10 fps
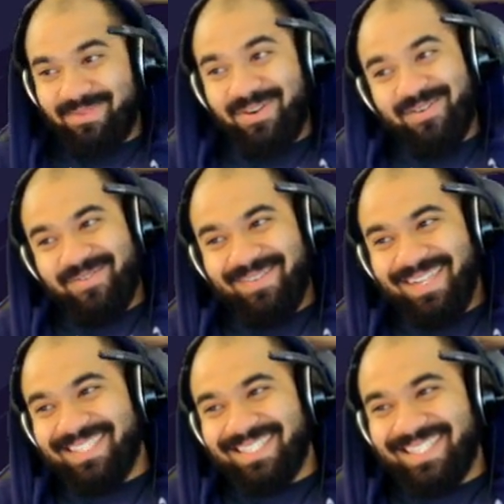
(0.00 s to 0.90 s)
Bro,
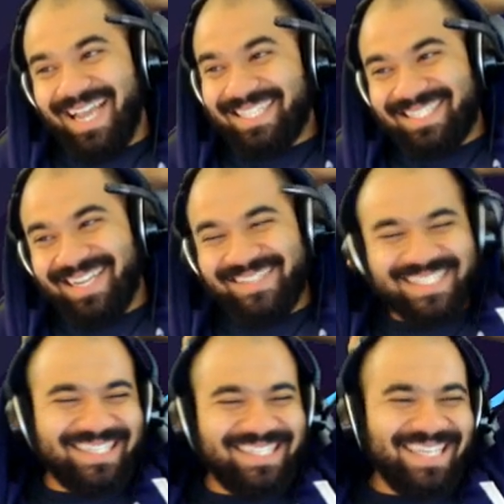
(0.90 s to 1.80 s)
it's
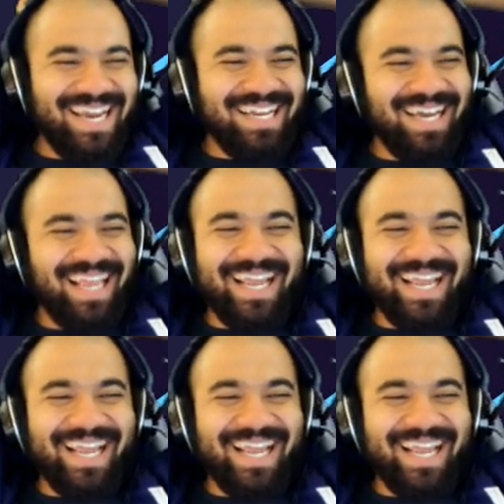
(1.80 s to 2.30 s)
Dexio and Sina.